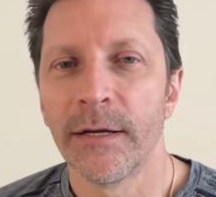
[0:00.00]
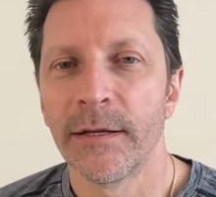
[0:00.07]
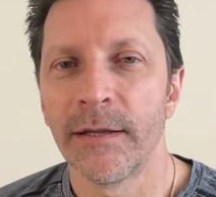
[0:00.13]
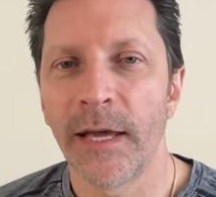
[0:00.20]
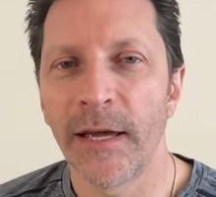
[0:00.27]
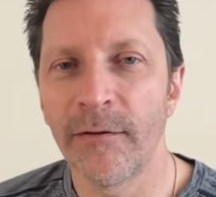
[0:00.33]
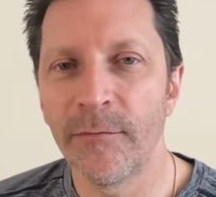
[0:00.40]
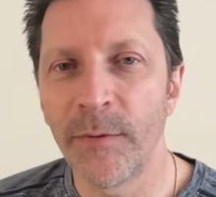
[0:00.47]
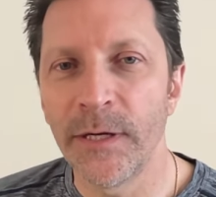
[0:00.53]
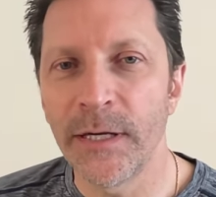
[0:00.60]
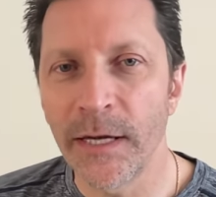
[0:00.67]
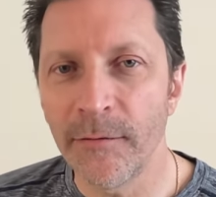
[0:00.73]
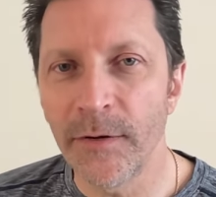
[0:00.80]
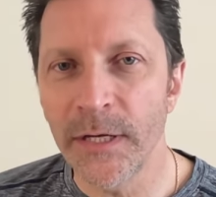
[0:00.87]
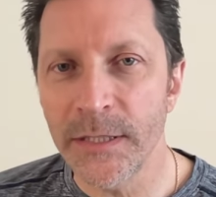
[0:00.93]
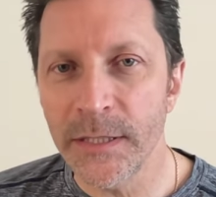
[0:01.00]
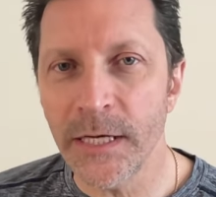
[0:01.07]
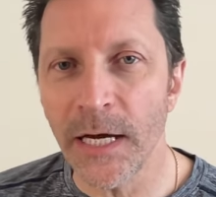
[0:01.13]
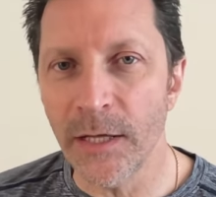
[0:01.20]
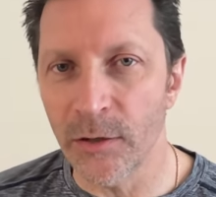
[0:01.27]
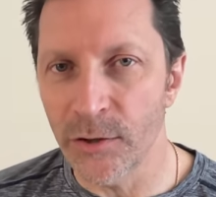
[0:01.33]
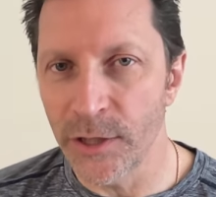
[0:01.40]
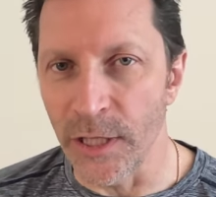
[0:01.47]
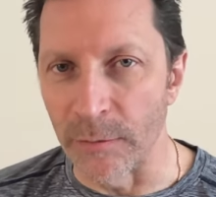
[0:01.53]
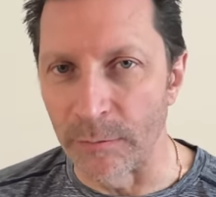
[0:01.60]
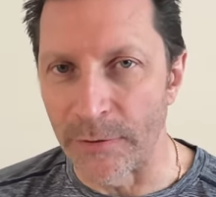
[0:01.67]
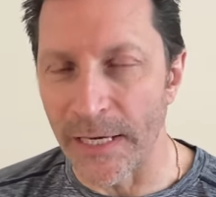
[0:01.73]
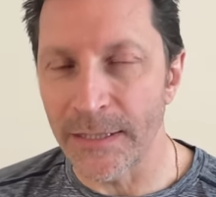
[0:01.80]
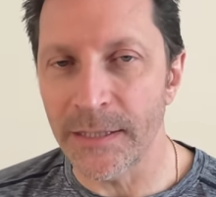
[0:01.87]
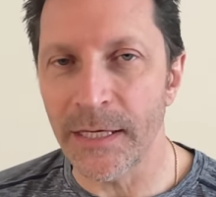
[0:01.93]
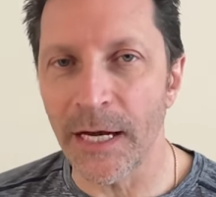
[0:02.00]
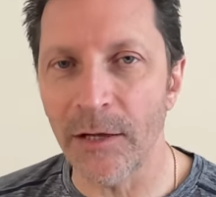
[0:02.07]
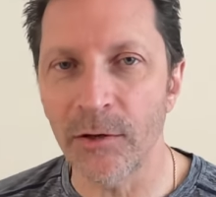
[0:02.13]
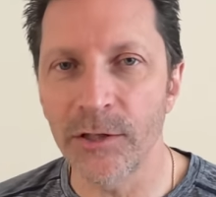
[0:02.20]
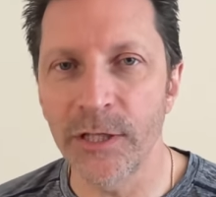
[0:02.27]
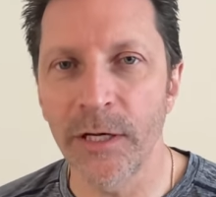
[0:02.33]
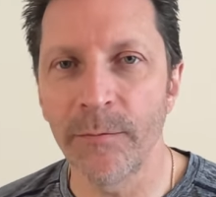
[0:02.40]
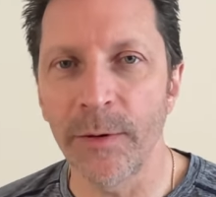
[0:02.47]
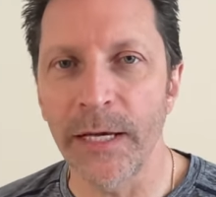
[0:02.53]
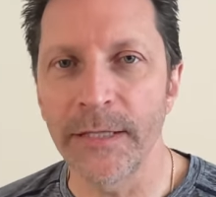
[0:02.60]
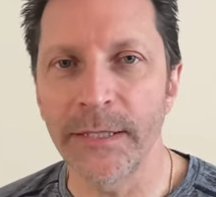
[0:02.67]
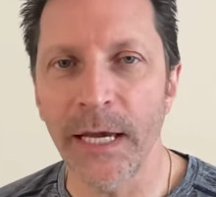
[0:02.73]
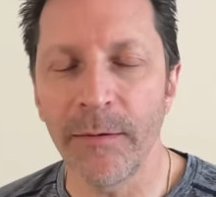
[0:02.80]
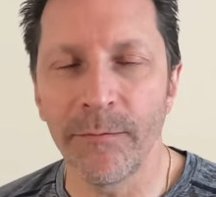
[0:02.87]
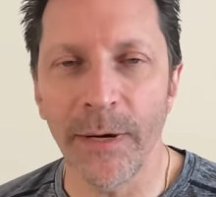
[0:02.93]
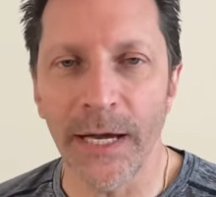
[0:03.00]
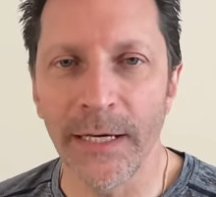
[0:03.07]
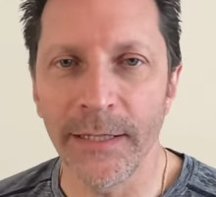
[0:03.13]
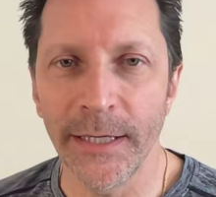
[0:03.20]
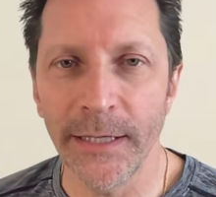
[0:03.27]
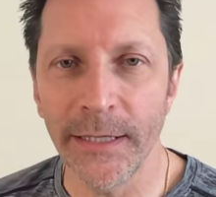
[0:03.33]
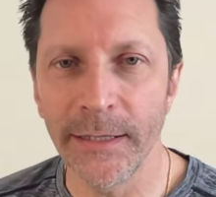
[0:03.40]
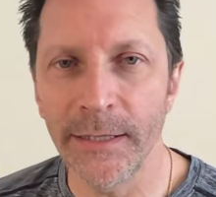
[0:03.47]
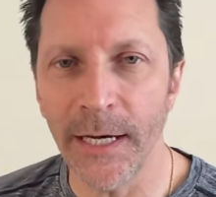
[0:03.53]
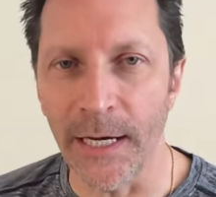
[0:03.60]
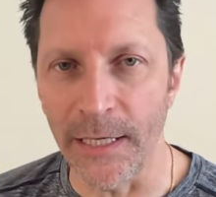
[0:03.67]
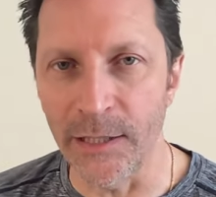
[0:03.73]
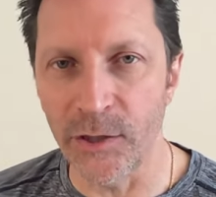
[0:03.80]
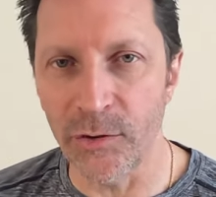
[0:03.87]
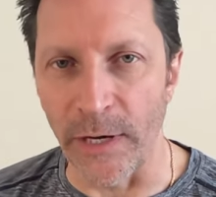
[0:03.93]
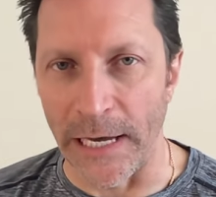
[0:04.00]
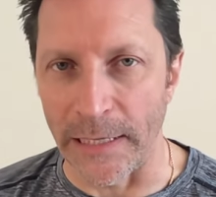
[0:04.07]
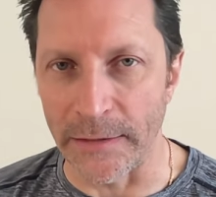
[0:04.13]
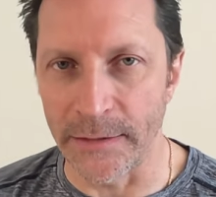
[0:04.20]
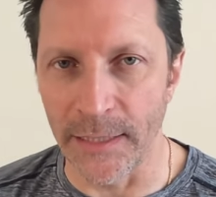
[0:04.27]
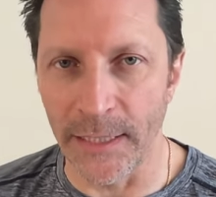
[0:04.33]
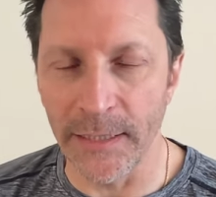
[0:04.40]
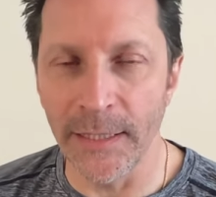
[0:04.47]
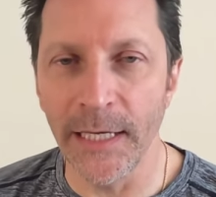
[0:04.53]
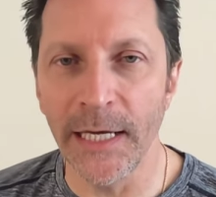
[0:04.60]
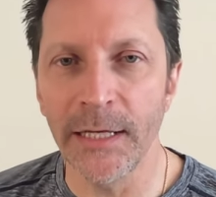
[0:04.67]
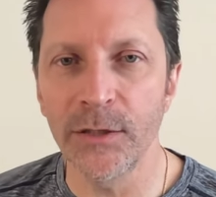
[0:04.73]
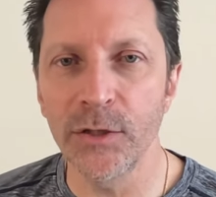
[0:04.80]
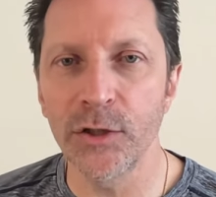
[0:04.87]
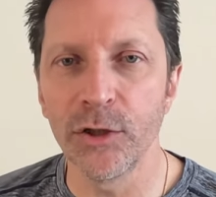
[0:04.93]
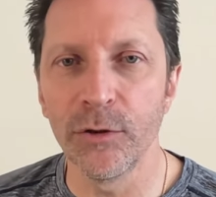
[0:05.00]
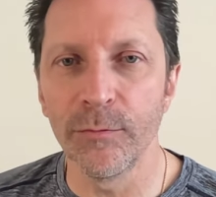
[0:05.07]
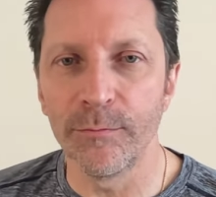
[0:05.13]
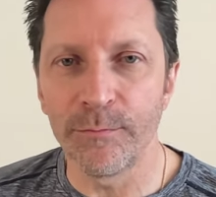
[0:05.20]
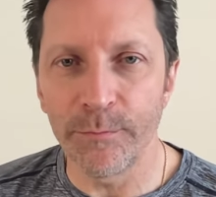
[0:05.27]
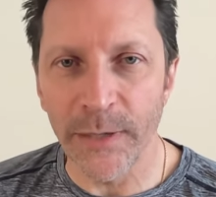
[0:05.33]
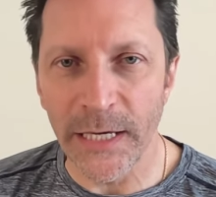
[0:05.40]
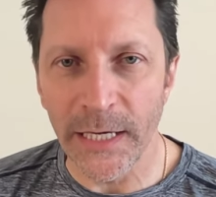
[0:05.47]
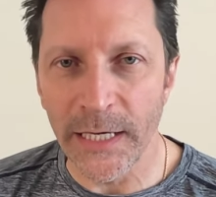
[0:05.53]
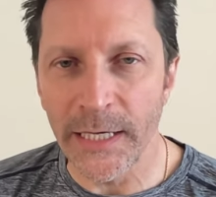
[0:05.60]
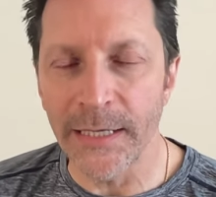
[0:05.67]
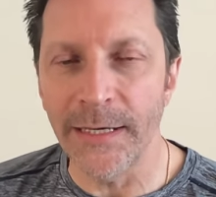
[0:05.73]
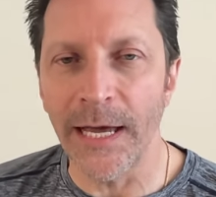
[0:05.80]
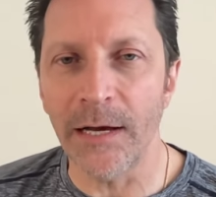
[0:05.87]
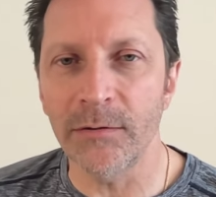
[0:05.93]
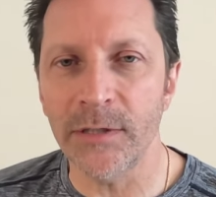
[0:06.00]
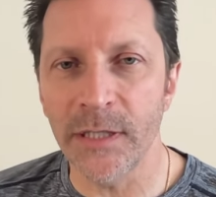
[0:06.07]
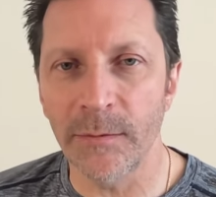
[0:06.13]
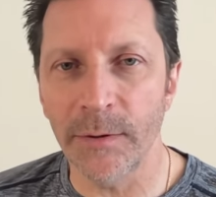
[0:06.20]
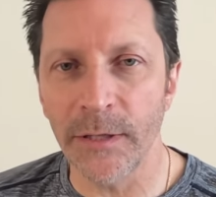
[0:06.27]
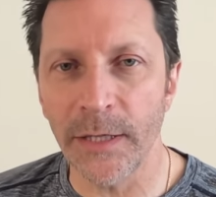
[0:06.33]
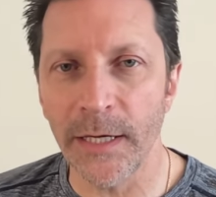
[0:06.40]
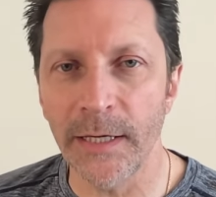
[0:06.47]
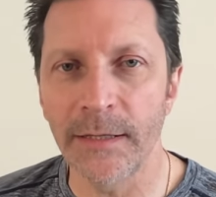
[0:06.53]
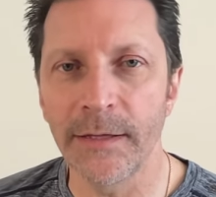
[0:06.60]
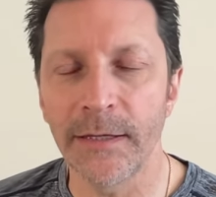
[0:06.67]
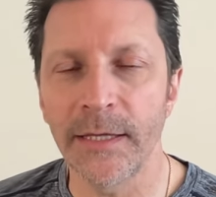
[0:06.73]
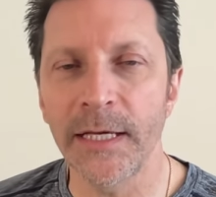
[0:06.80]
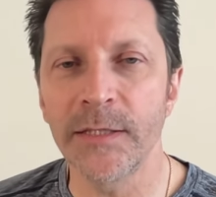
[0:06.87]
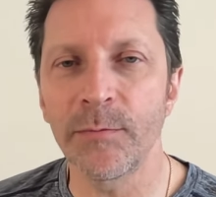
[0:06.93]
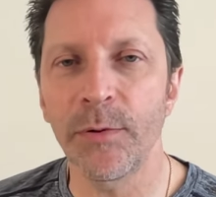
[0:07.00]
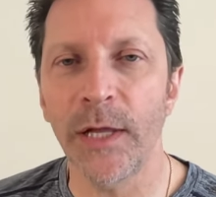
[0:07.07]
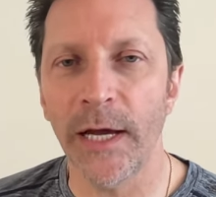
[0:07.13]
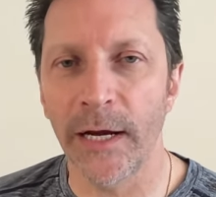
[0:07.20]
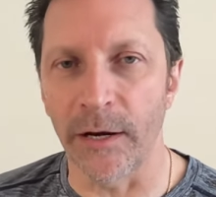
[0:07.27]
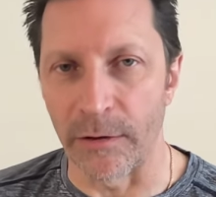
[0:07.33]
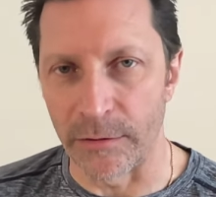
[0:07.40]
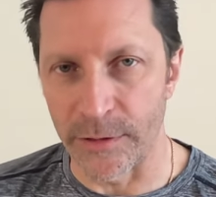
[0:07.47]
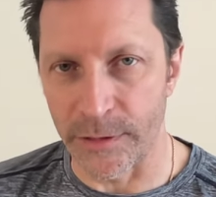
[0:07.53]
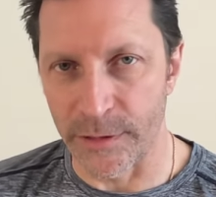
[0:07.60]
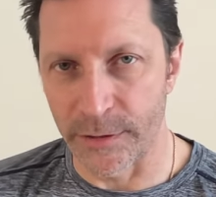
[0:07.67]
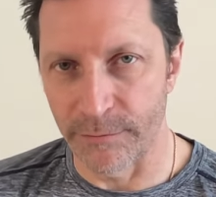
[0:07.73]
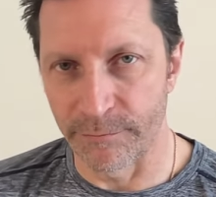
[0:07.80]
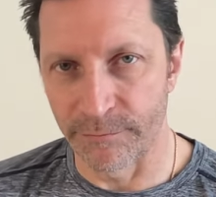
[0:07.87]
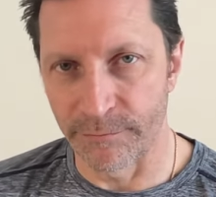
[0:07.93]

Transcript: they have been given a scholarship. That scholarship is a binding contract. It needs to be now stipulated that these players